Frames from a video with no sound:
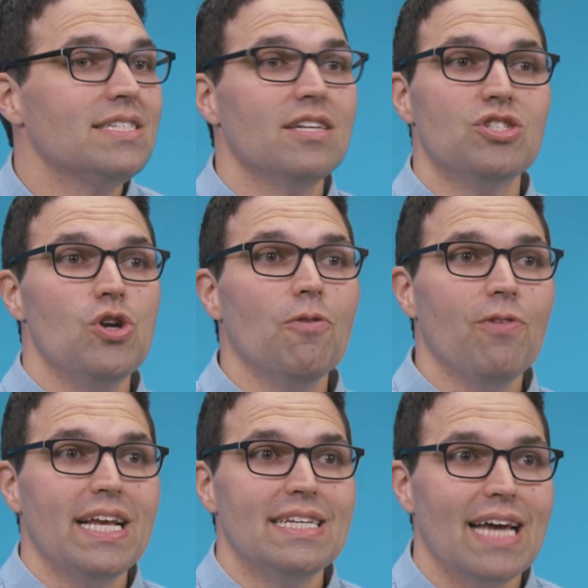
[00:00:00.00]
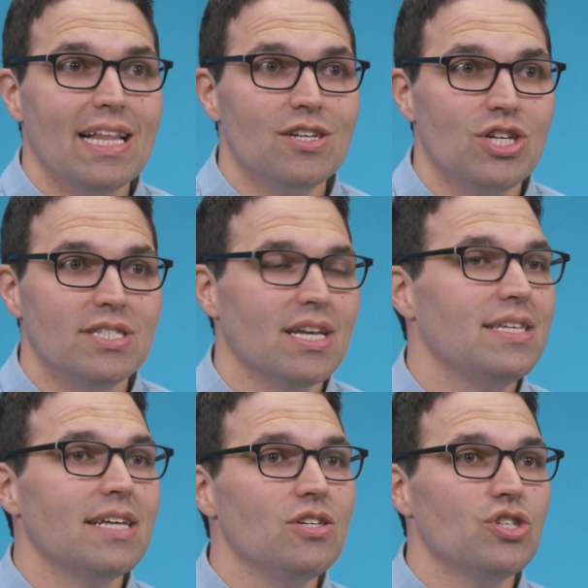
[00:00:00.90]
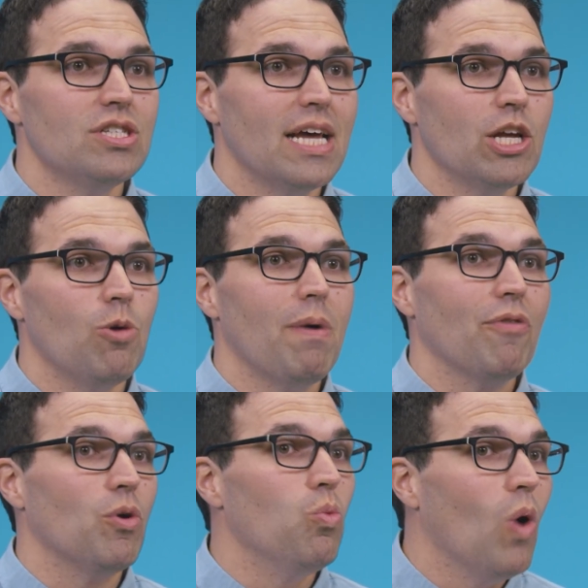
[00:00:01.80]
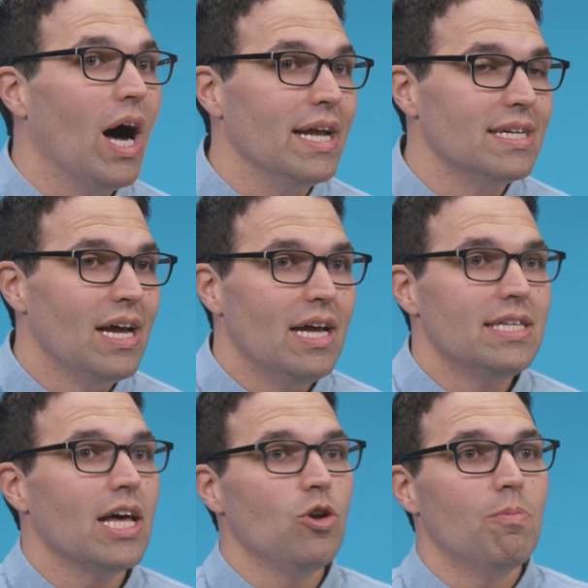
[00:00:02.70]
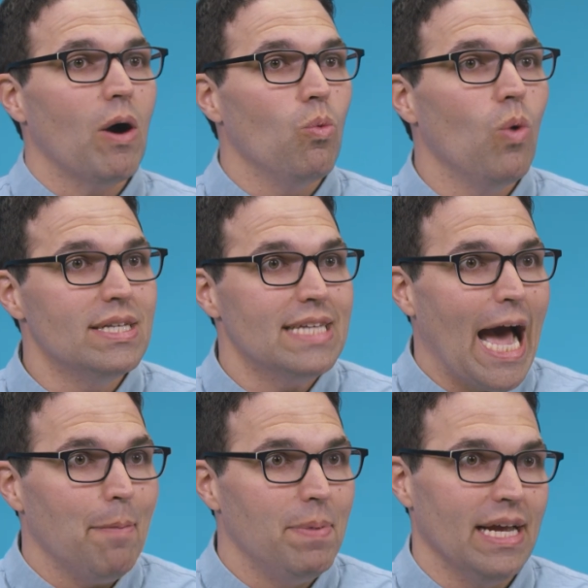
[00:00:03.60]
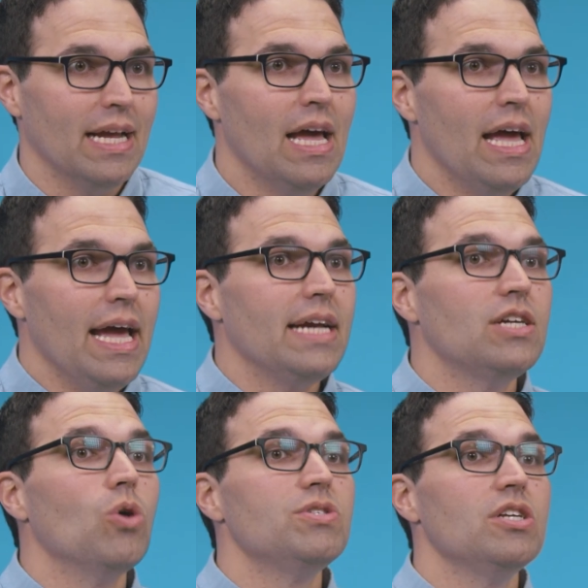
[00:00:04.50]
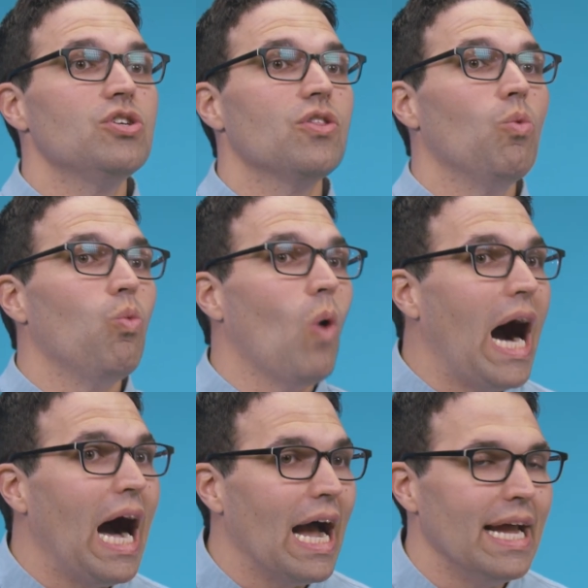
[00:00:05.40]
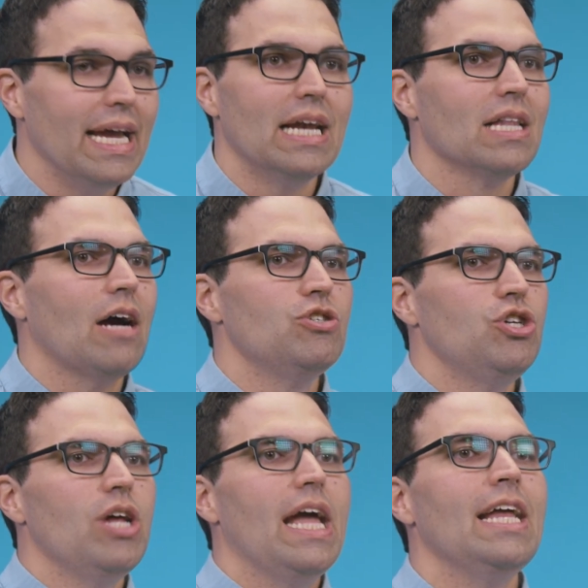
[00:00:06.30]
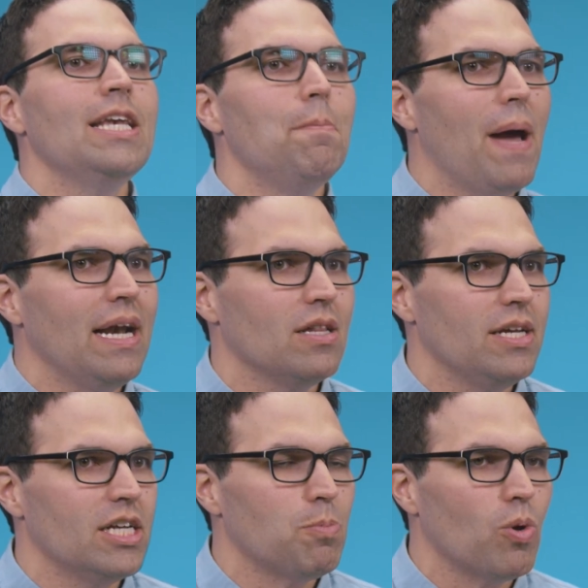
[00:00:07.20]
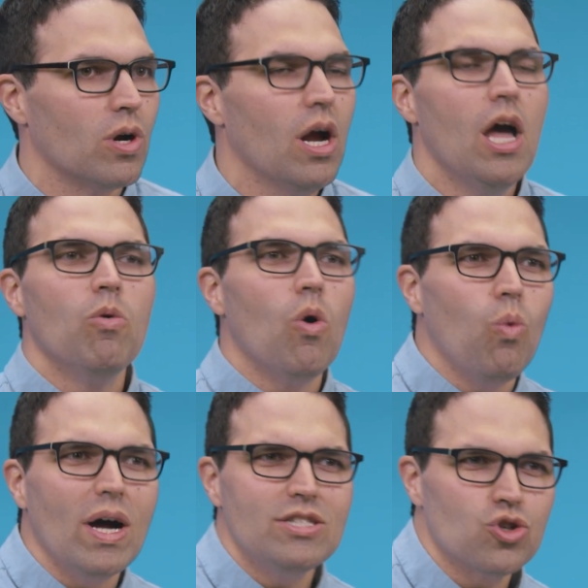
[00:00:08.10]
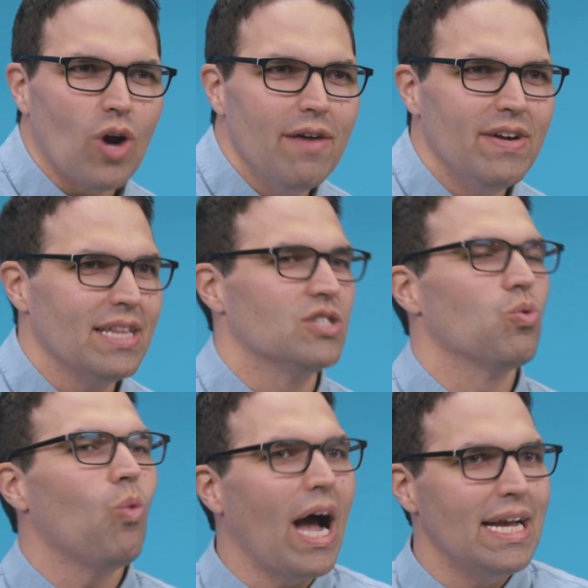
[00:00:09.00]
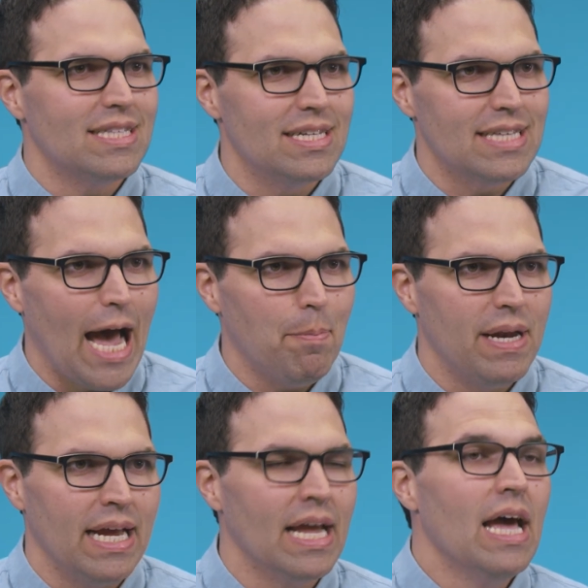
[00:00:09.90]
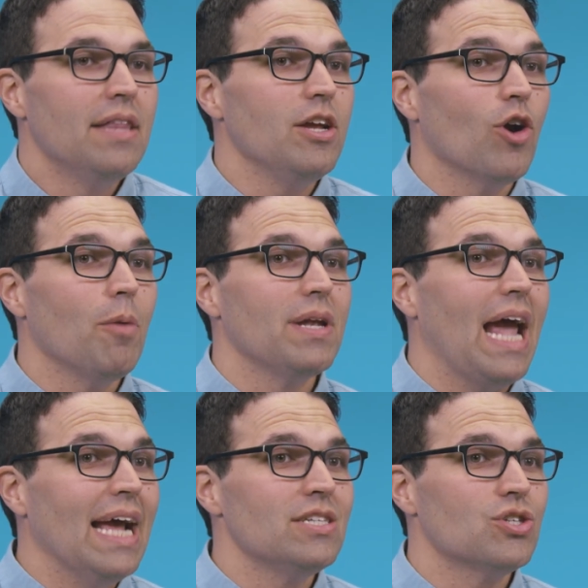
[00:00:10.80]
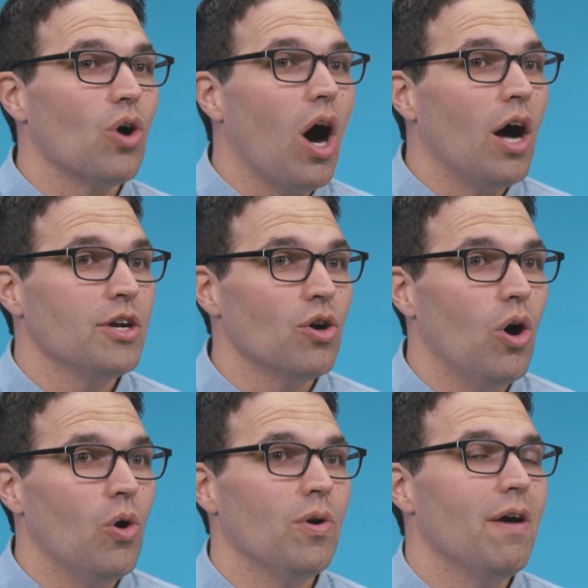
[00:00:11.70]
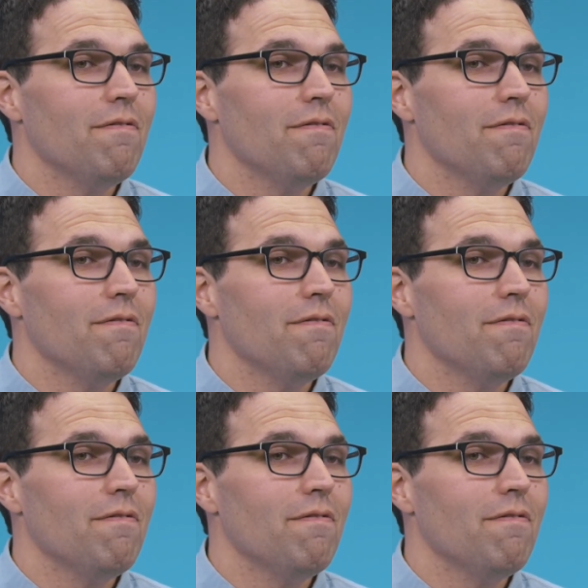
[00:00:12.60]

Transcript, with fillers: is that Snowflake Intelligence doesn't just tell you about the what, tell you about what's happening. It goes into the why. It allows you to independently explore, well, what's driving this? Why is this happening? That you're able to answer on your own